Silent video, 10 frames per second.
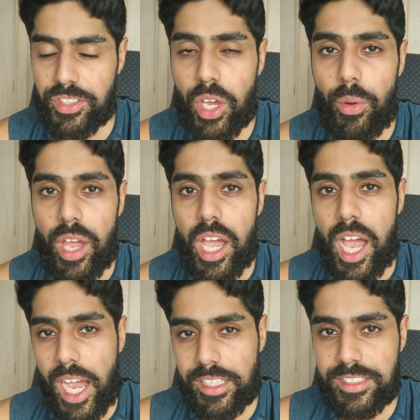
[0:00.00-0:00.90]
So
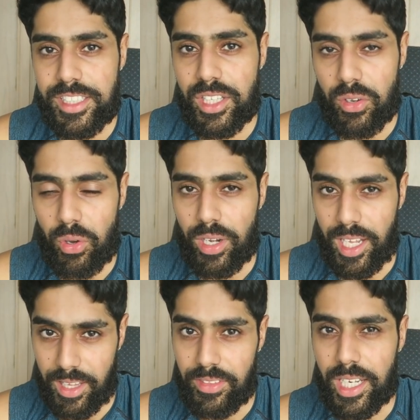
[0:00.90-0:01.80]
I shall see you all
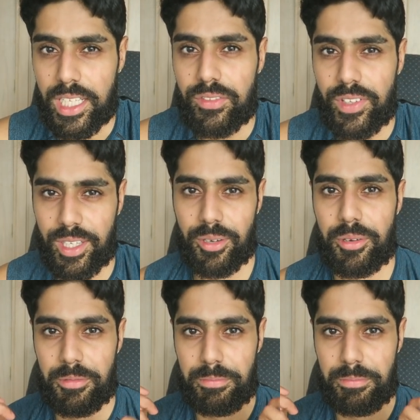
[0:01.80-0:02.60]
in the next video.